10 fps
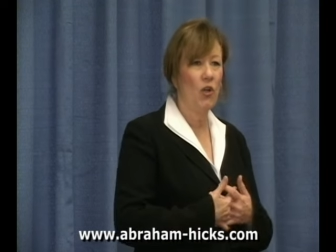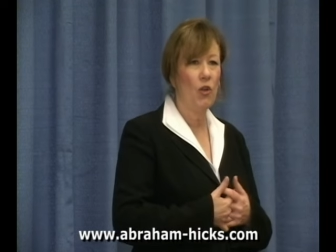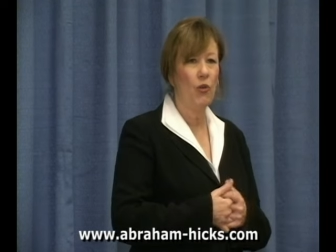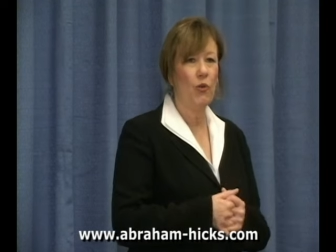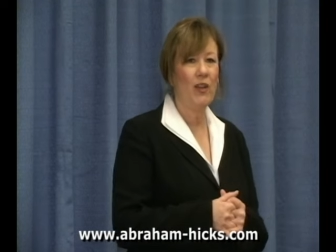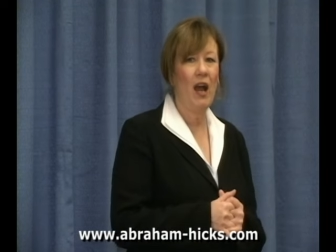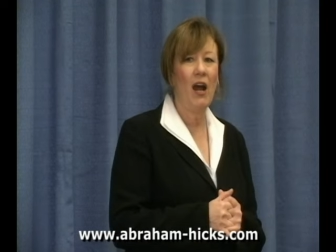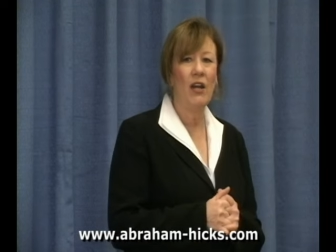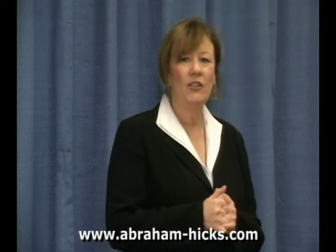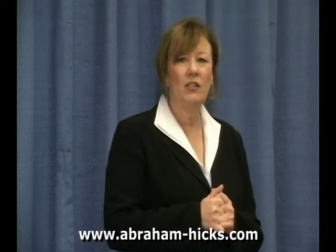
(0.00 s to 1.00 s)
through the
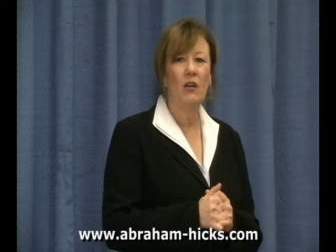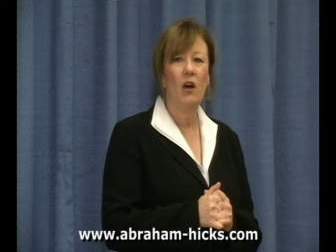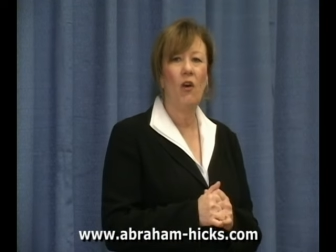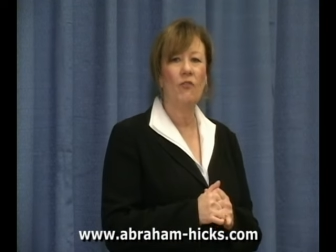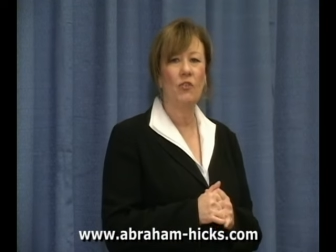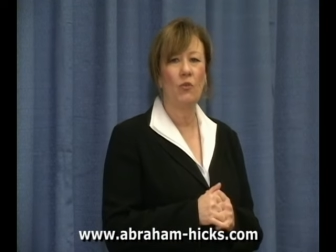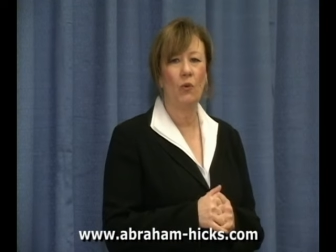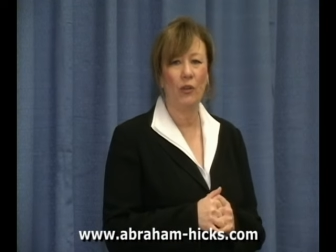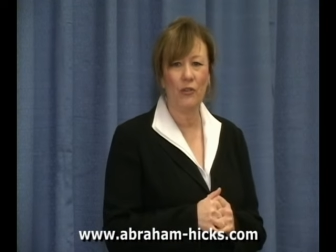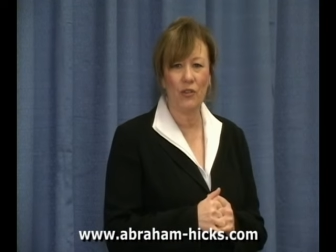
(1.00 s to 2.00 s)
eyes of
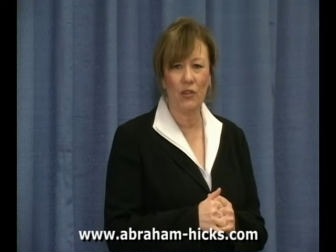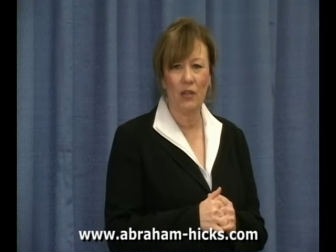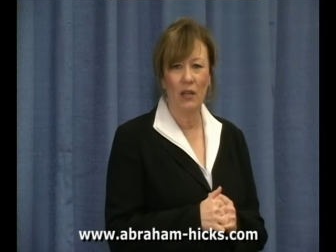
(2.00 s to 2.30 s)
Source.